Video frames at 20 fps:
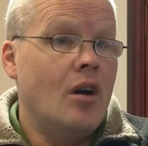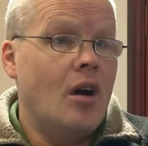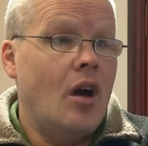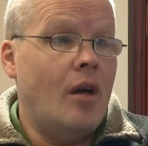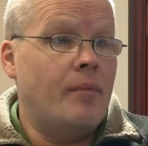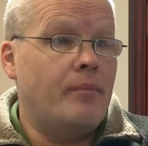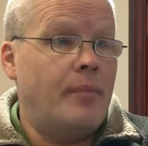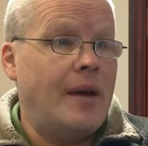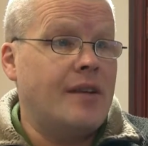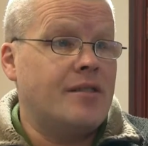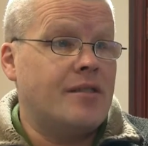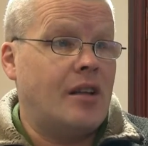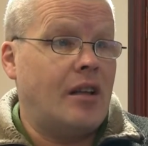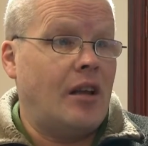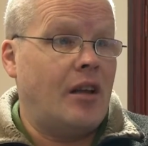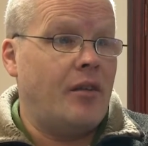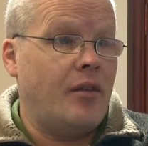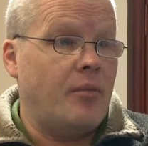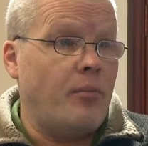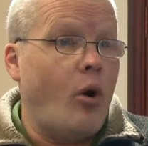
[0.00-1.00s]
And
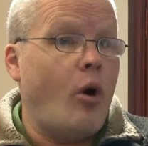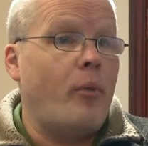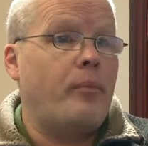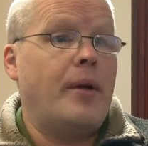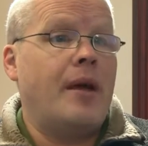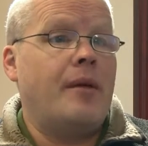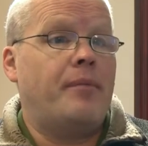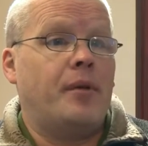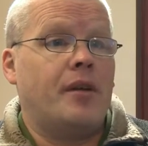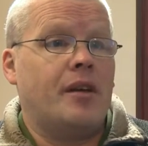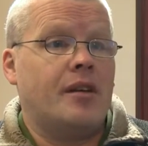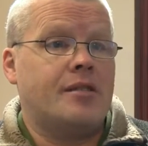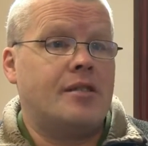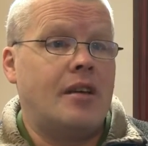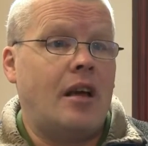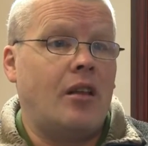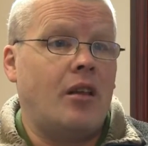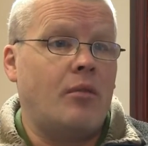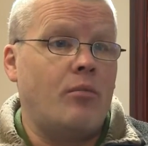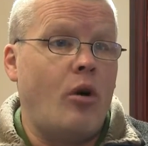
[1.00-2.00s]
basically, the more people you
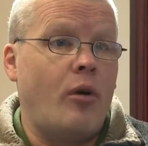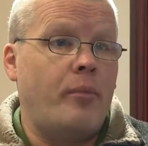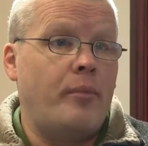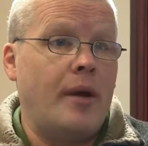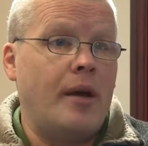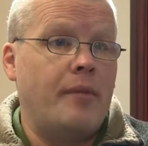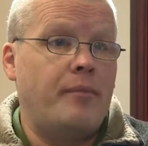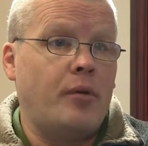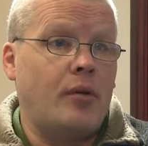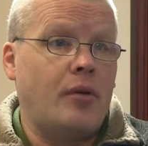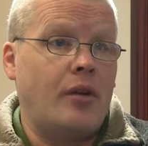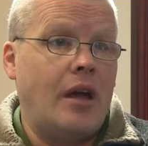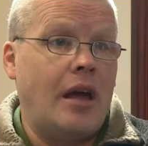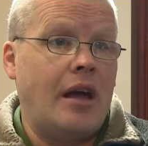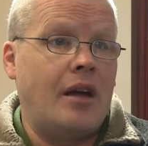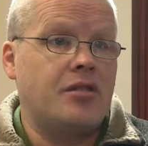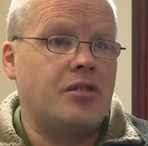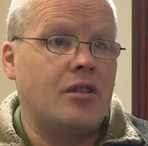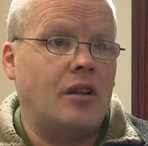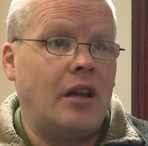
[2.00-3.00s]
tell, the more people that you
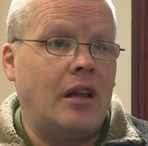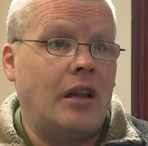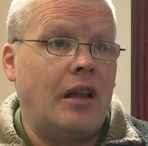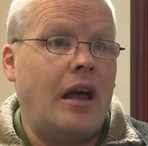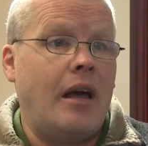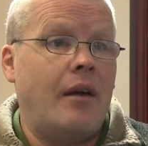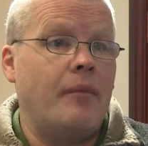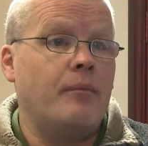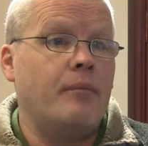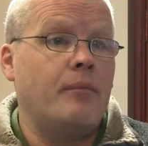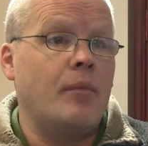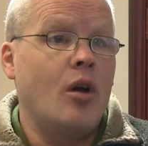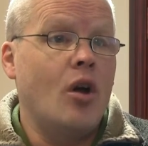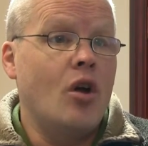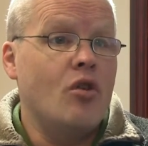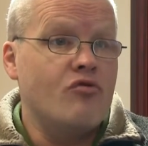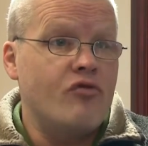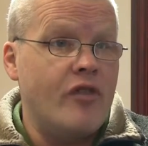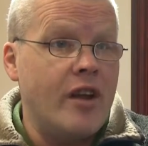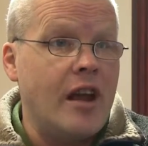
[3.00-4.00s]
actually let them
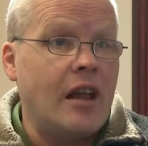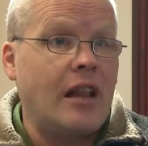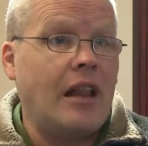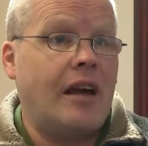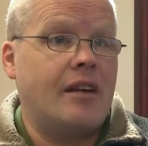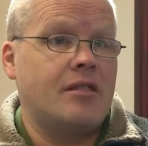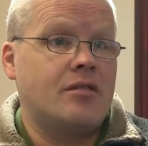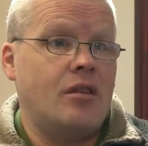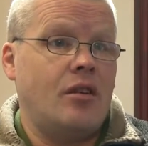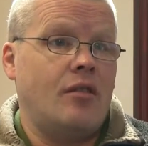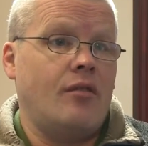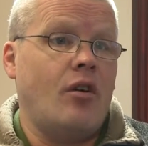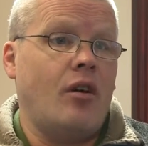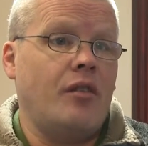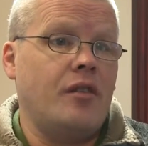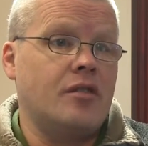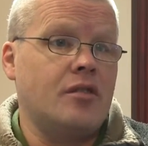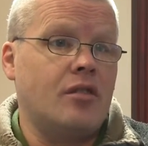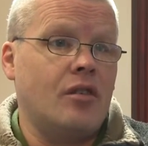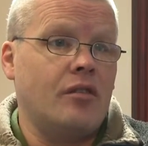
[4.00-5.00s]
realise that you've
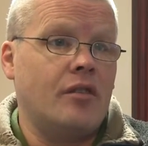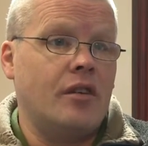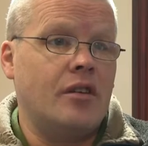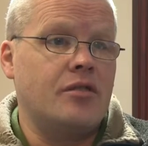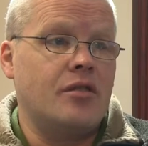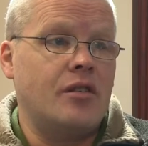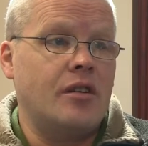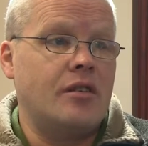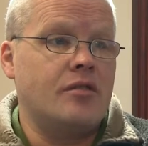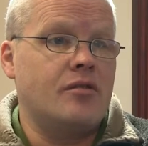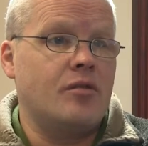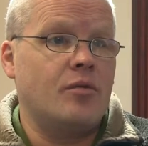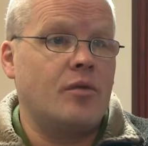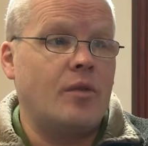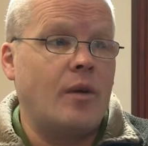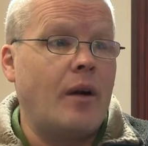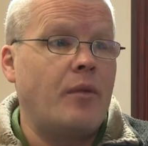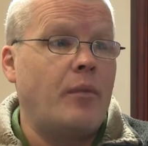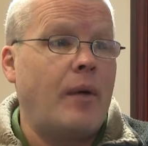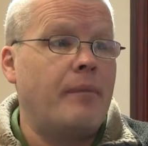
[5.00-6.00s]
got this condition is as
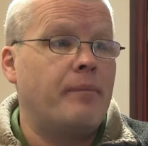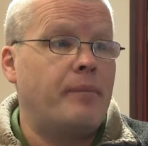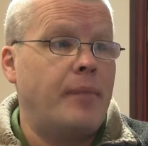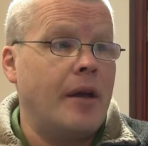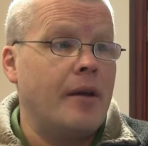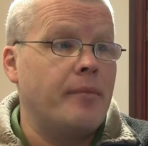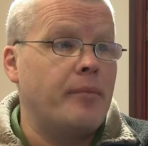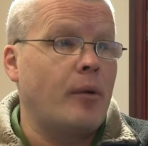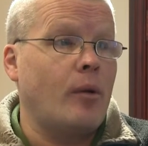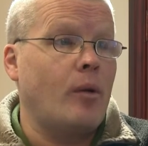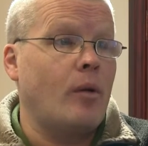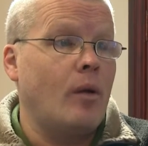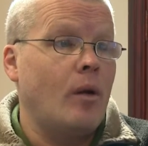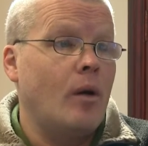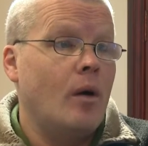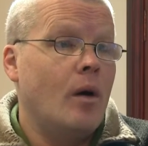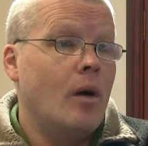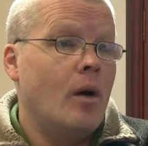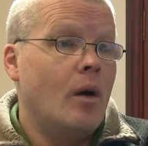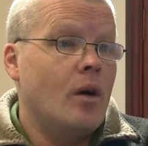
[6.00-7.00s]
well when people
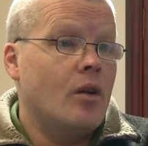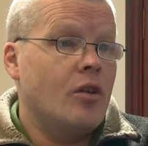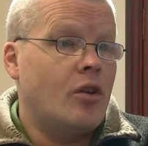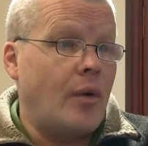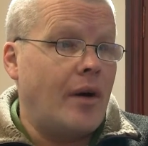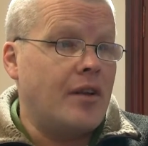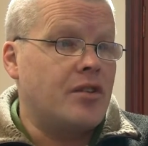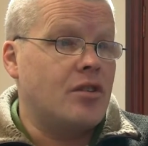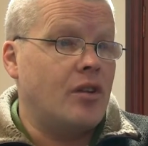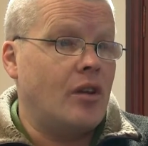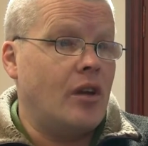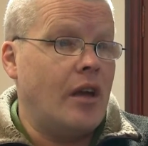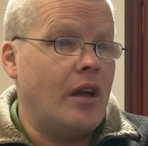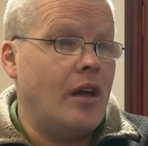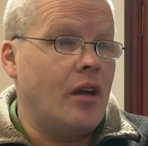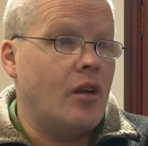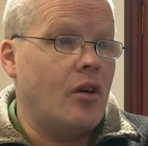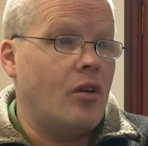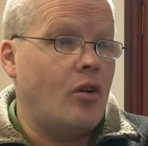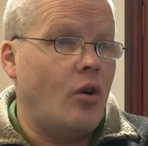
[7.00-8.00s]
do
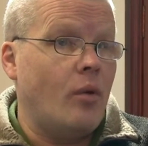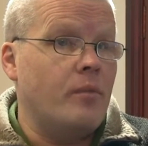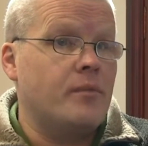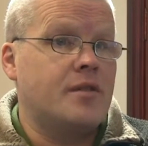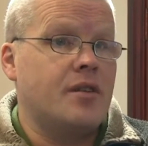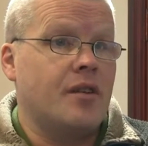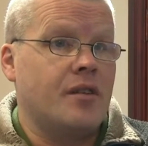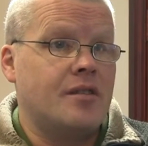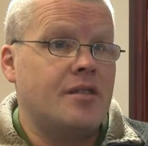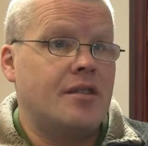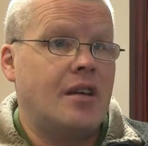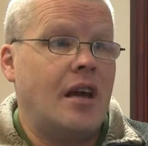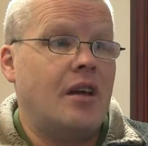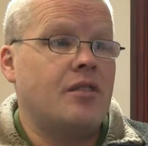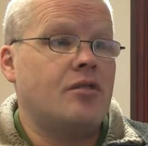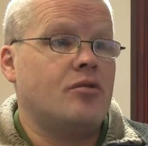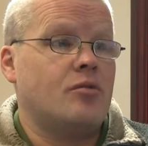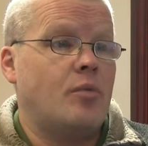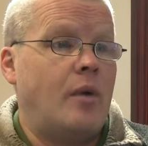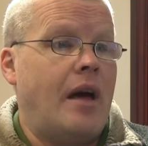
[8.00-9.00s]
actually come to the
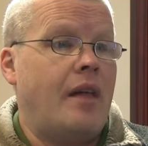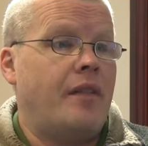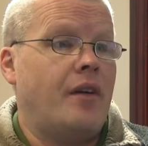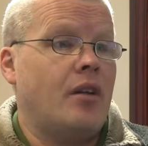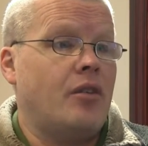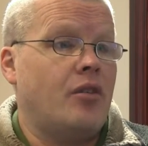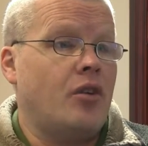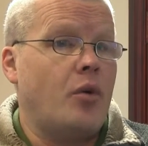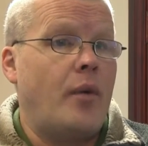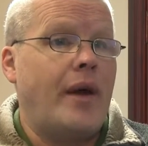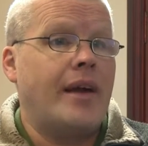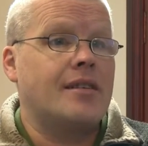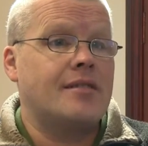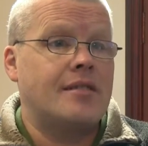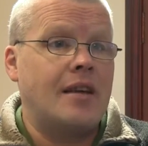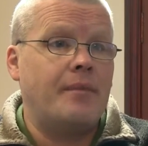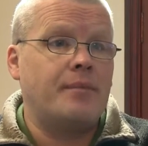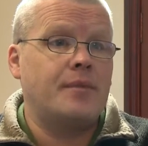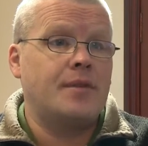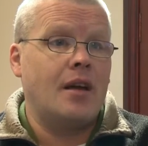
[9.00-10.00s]
stages where they do
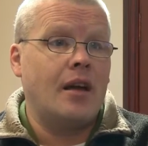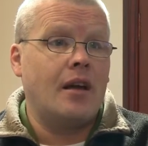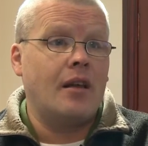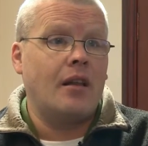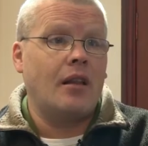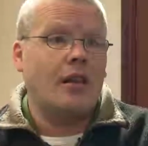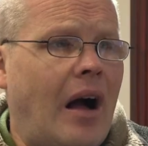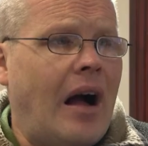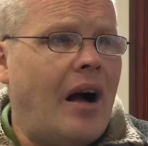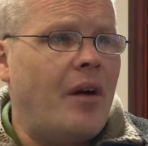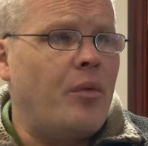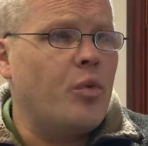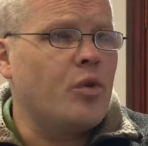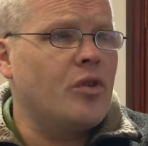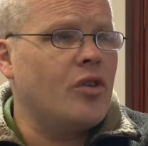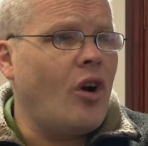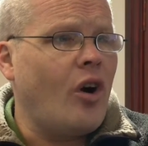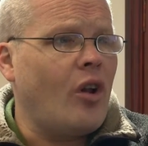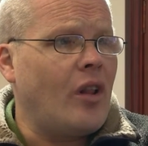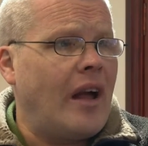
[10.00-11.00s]
accept it. I
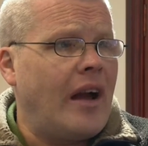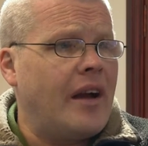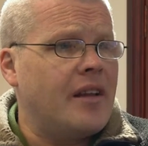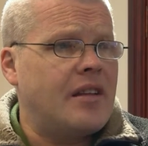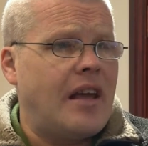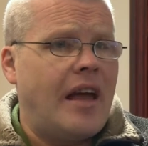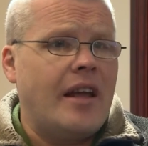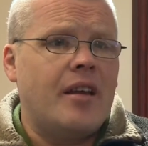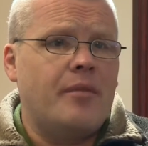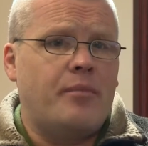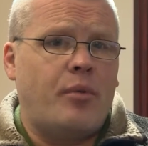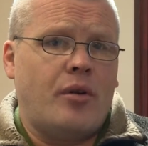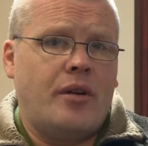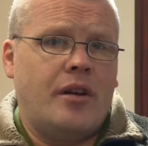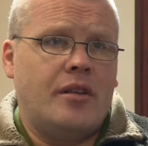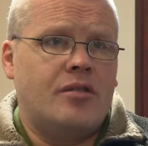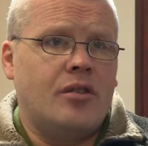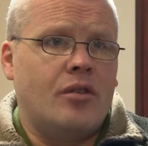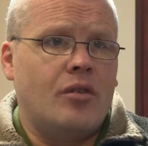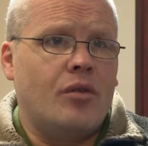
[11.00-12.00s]
would not like
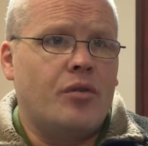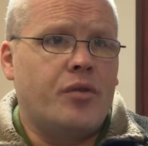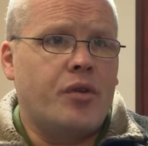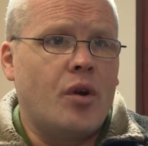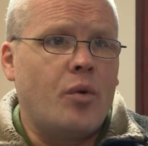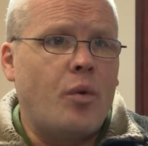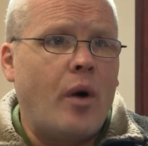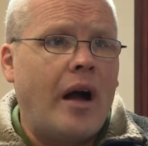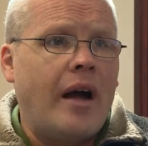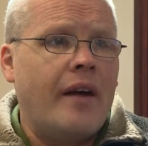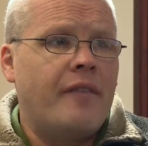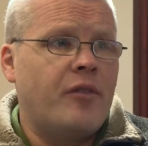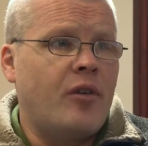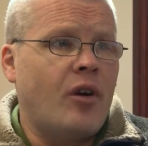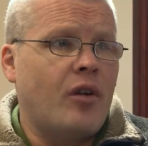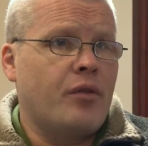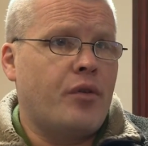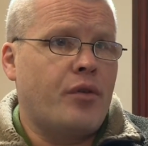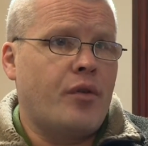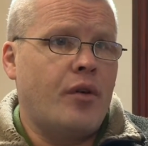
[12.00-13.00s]
anybody to go through what I've
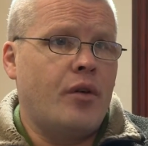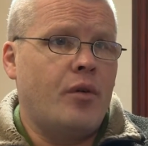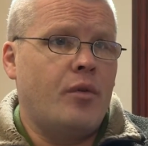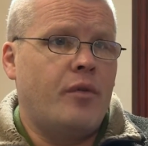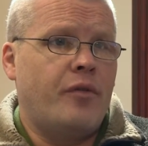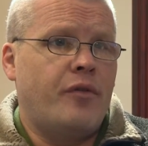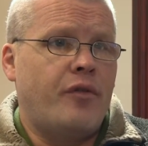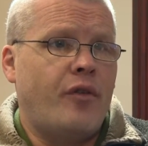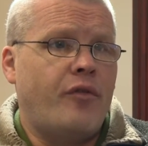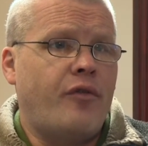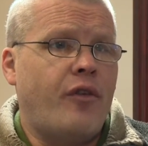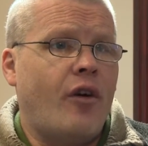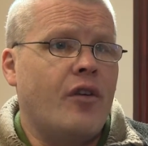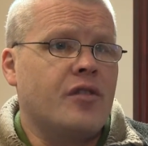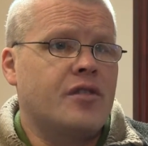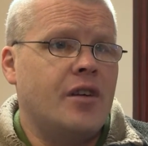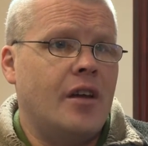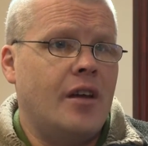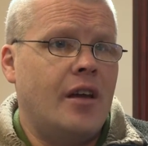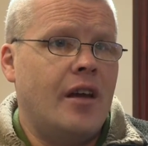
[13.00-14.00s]
gone through for
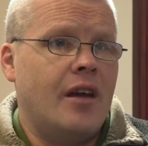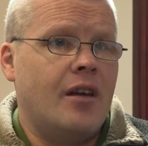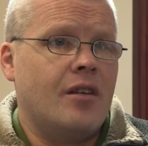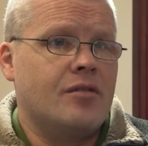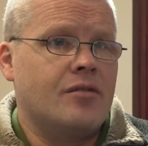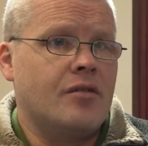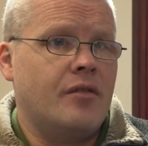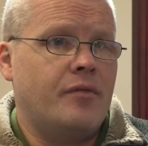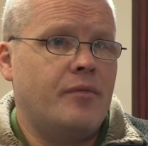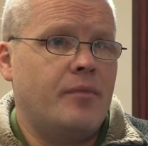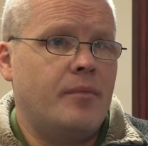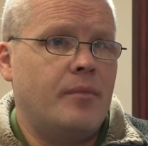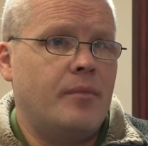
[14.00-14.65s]
40 years of